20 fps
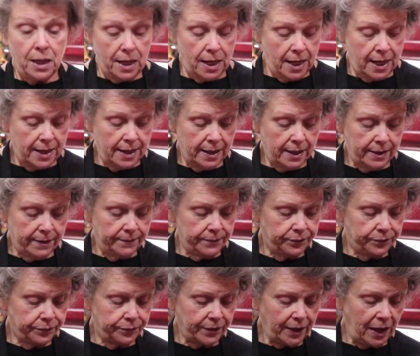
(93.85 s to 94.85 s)
And uh,
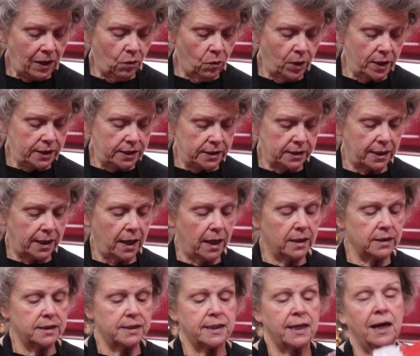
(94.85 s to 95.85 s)
I went to
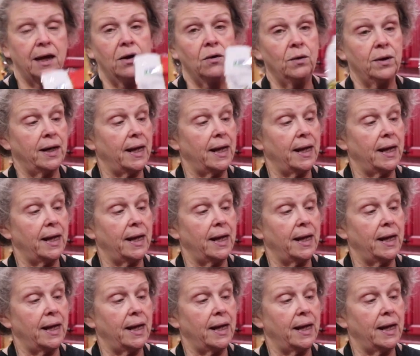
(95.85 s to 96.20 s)
Costco